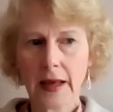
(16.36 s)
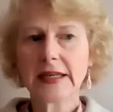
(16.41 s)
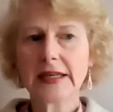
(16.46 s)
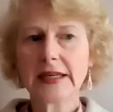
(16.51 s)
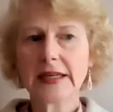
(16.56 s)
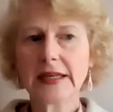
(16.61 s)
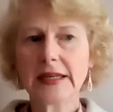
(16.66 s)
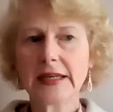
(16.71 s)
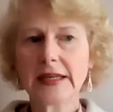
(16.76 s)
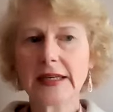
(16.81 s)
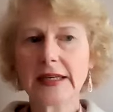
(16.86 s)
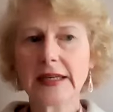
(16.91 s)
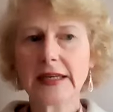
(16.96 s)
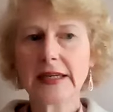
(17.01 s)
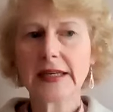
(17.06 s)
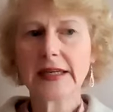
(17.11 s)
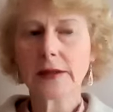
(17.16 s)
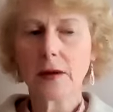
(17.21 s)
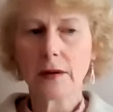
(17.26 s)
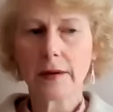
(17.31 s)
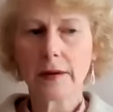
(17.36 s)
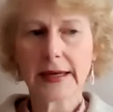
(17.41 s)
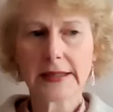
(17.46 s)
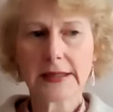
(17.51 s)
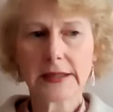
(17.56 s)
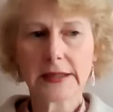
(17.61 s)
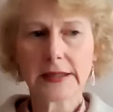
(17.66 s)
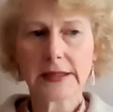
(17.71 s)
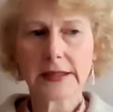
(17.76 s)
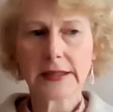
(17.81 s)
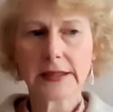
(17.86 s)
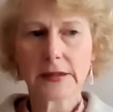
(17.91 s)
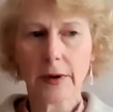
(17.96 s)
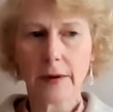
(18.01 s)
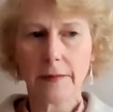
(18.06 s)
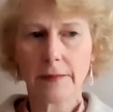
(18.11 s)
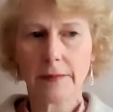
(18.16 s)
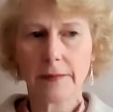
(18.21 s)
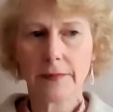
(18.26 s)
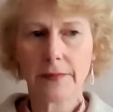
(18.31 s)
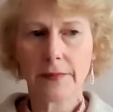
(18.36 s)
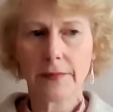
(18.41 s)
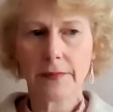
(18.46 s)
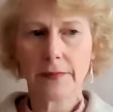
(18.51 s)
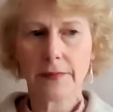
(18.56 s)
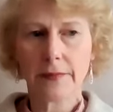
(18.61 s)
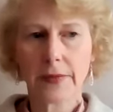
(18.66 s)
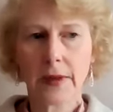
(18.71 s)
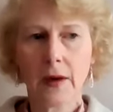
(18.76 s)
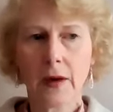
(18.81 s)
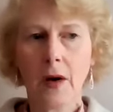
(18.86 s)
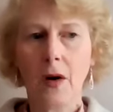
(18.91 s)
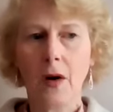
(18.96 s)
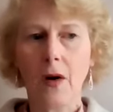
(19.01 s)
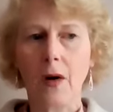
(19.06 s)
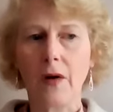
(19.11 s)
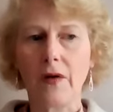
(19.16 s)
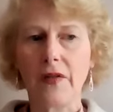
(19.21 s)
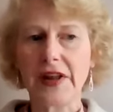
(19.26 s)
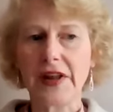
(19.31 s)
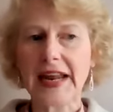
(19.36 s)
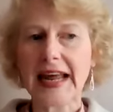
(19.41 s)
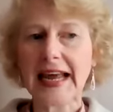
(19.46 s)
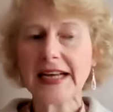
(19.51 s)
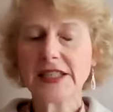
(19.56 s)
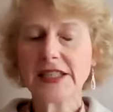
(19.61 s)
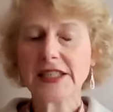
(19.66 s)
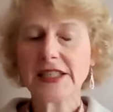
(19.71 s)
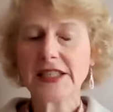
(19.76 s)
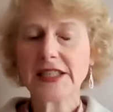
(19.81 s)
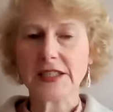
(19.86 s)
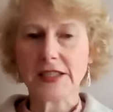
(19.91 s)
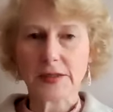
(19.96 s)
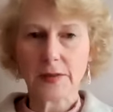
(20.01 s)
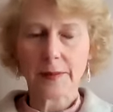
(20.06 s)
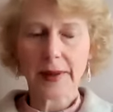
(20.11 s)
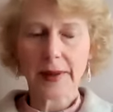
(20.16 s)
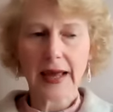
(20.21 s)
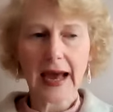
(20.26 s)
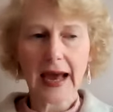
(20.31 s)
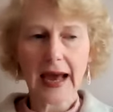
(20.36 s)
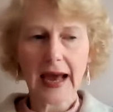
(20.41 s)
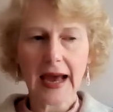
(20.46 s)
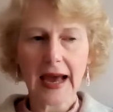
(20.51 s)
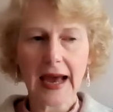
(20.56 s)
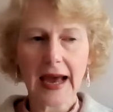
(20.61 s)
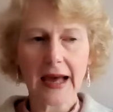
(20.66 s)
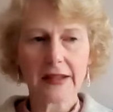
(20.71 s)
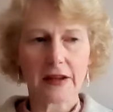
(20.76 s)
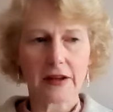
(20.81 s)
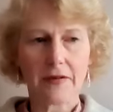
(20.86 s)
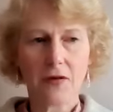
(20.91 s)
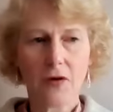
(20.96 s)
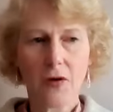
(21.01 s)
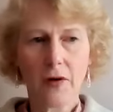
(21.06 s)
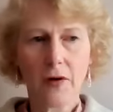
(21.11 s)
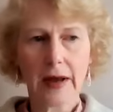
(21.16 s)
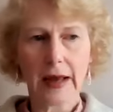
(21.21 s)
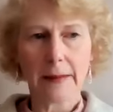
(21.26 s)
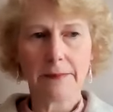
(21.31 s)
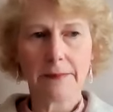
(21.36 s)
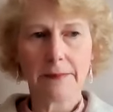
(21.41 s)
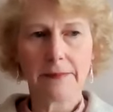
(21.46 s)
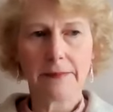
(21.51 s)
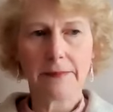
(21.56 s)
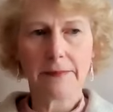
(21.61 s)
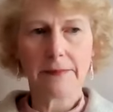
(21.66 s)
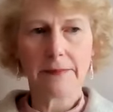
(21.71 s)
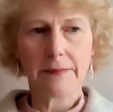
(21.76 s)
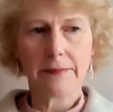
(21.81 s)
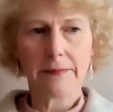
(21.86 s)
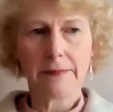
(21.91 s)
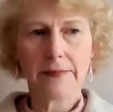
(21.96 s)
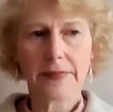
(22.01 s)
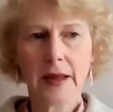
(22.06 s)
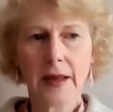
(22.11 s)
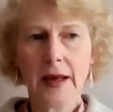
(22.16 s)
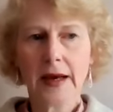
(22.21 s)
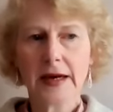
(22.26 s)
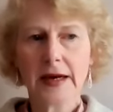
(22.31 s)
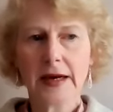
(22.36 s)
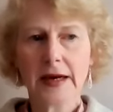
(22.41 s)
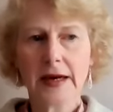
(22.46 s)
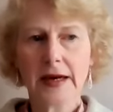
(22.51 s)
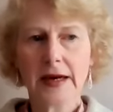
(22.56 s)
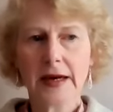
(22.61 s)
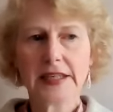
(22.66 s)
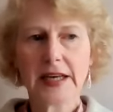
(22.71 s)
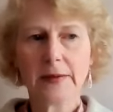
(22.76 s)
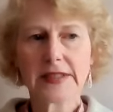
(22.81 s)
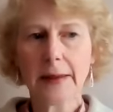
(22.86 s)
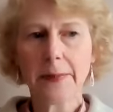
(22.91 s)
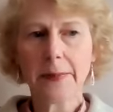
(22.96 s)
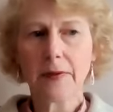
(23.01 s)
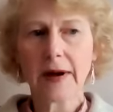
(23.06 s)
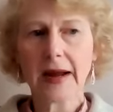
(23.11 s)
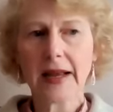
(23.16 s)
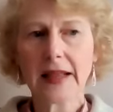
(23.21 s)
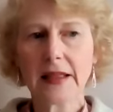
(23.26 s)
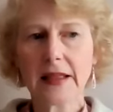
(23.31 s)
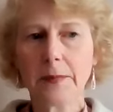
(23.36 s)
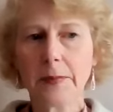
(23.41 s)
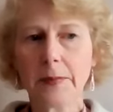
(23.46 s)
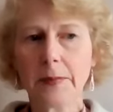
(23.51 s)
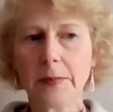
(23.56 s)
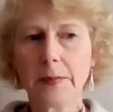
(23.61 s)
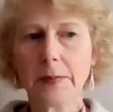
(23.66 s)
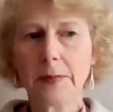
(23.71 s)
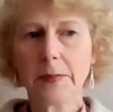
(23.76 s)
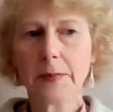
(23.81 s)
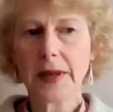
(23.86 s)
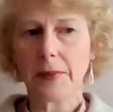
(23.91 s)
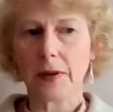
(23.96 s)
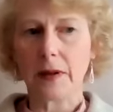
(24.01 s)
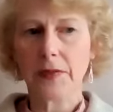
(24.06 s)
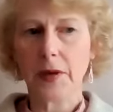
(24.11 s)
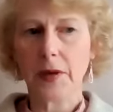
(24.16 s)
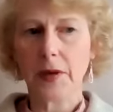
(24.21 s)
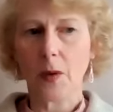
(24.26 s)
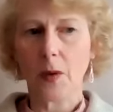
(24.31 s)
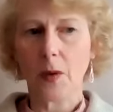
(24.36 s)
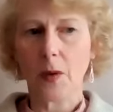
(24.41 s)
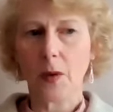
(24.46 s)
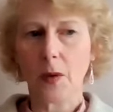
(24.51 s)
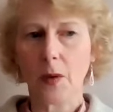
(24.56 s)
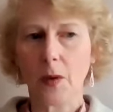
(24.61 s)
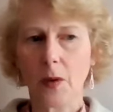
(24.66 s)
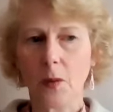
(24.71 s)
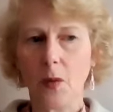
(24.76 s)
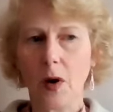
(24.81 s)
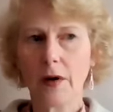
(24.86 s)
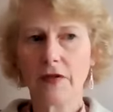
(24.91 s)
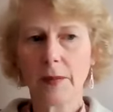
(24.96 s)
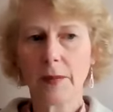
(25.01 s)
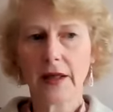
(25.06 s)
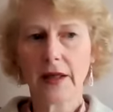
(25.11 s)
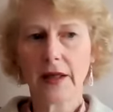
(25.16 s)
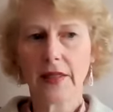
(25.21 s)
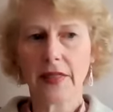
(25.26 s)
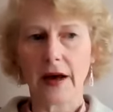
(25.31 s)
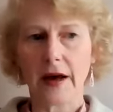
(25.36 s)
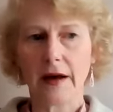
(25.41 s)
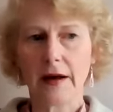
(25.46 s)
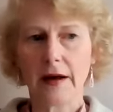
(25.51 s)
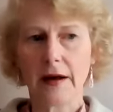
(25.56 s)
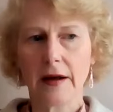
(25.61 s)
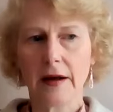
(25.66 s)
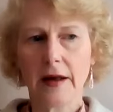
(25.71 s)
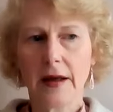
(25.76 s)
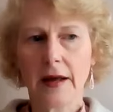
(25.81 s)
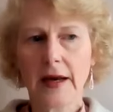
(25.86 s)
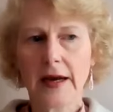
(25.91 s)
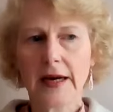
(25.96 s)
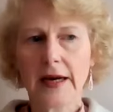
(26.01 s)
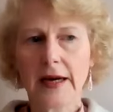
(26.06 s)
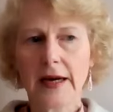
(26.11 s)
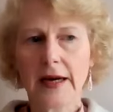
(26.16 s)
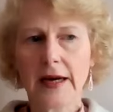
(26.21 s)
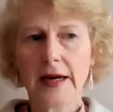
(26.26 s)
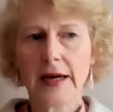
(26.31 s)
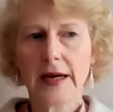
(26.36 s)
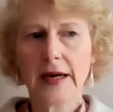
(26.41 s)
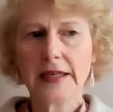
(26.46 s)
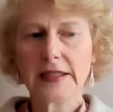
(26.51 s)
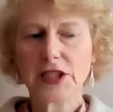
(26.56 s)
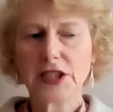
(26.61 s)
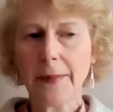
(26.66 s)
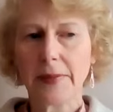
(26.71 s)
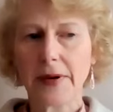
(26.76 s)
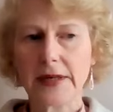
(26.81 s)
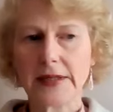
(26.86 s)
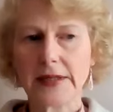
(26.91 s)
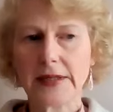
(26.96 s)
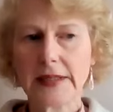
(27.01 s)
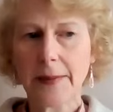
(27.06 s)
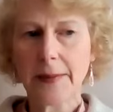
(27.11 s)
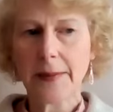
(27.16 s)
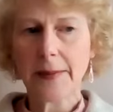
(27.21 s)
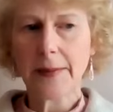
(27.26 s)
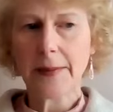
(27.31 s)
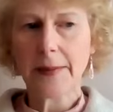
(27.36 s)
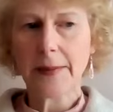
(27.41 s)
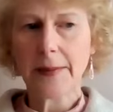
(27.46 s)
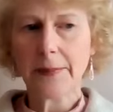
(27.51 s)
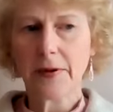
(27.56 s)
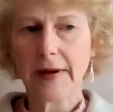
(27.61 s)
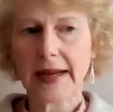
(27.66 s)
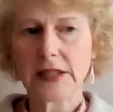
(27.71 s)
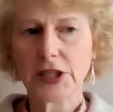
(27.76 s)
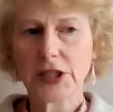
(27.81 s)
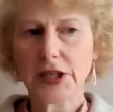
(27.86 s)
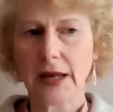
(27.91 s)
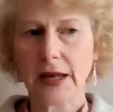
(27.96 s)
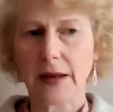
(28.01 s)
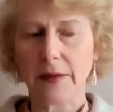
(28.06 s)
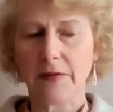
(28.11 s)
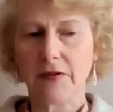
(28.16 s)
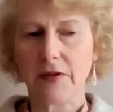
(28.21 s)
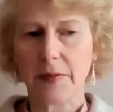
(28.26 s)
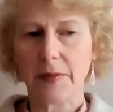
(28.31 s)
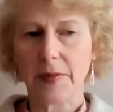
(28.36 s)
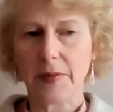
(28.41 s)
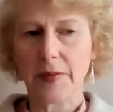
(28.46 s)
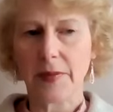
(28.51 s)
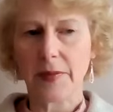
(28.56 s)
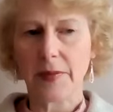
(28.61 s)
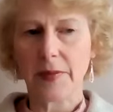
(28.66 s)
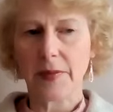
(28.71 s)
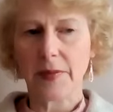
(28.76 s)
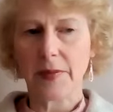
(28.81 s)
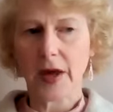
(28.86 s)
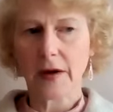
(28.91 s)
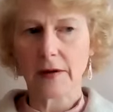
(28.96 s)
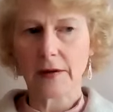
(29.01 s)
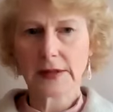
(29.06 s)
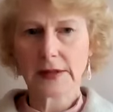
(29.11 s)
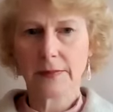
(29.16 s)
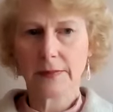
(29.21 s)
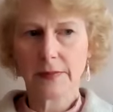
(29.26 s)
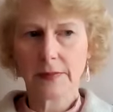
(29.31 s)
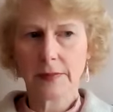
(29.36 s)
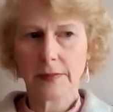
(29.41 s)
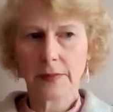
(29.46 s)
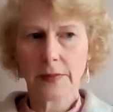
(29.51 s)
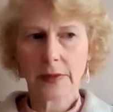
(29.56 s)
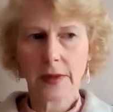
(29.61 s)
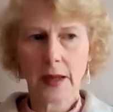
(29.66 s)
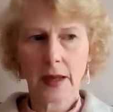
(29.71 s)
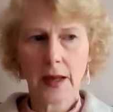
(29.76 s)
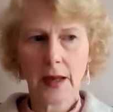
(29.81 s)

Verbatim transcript: he will sit on his glorious throne. All the nations will be gathered before him, and he will separate the people one from another, as the shepherd separates the sheep from the goats.